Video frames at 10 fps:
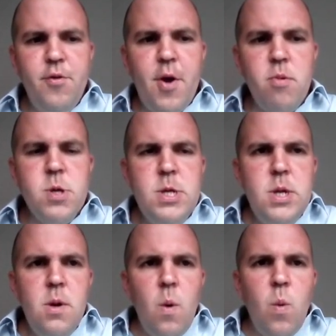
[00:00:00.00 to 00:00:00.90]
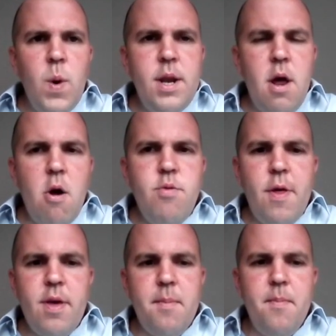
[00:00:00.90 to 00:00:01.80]
So we know
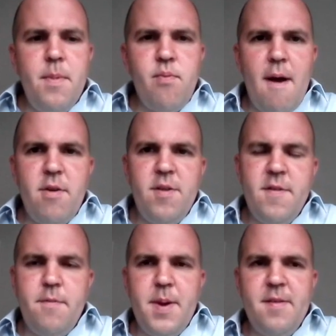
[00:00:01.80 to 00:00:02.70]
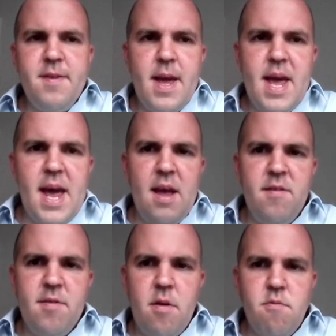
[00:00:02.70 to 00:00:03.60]
that the prevalence of obesity
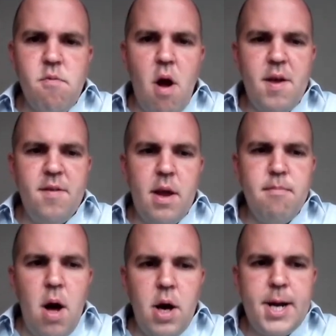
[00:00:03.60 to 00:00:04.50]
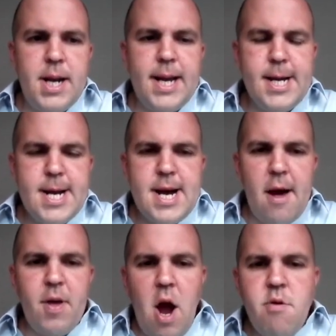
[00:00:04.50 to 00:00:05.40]
is rising markedly,
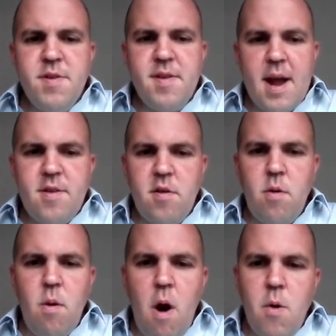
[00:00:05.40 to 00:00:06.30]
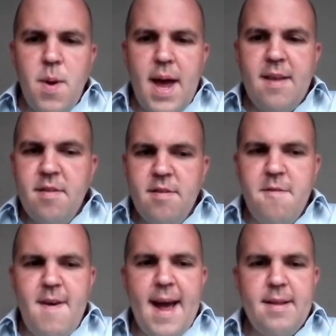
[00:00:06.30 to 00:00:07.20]
and the current status quo isn't
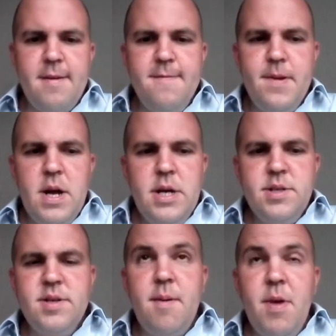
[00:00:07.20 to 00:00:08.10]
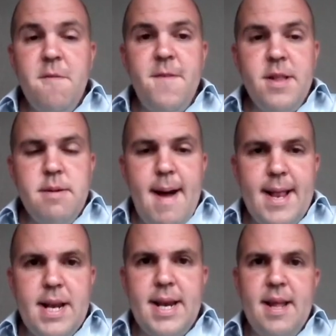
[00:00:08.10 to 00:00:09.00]
effective. So something
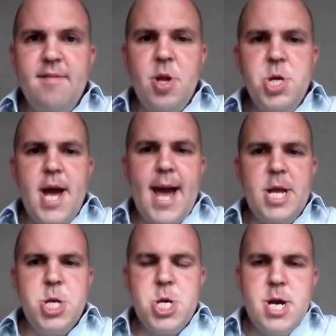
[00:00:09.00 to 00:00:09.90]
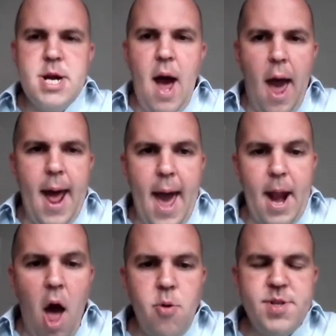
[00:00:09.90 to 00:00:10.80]
fundamentally needs to change,
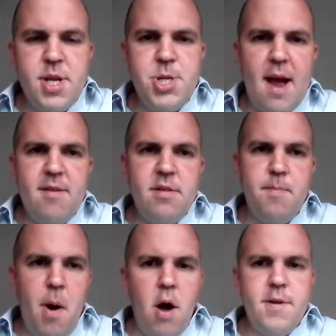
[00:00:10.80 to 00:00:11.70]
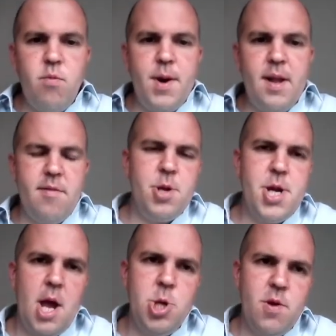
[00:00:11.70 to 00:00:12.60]
and I would suggest that part of what needs to
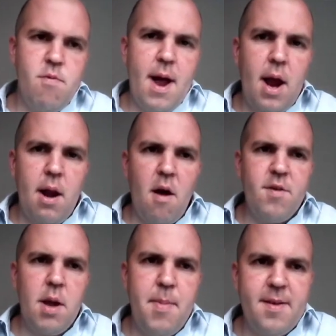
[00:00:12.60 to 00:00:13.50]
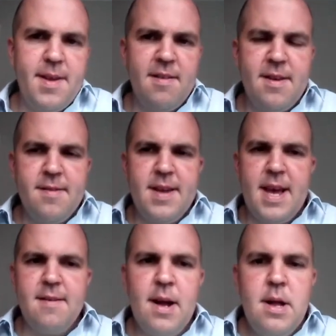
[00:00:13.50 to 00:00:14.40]
change is recognising obesity as a
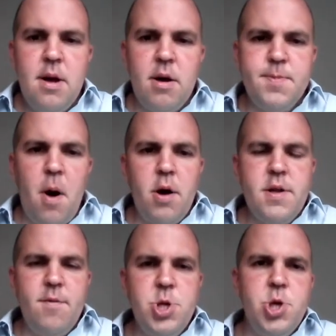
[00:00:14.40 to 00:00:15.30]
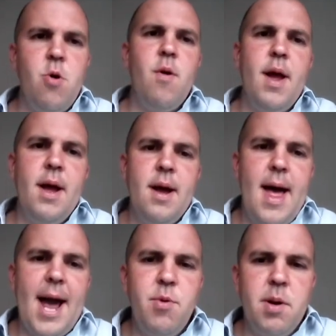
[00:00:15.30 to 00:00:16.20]
disease as part of ensuring
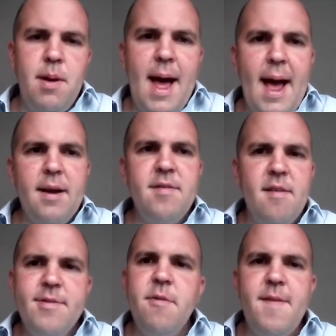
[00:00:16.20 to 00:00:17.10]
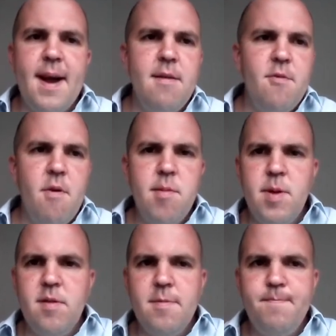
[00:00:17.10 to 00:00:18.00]
equitable access to effective
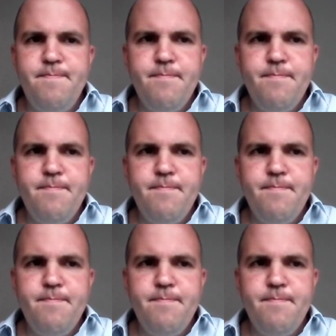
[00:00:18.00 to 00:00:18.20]
treatments.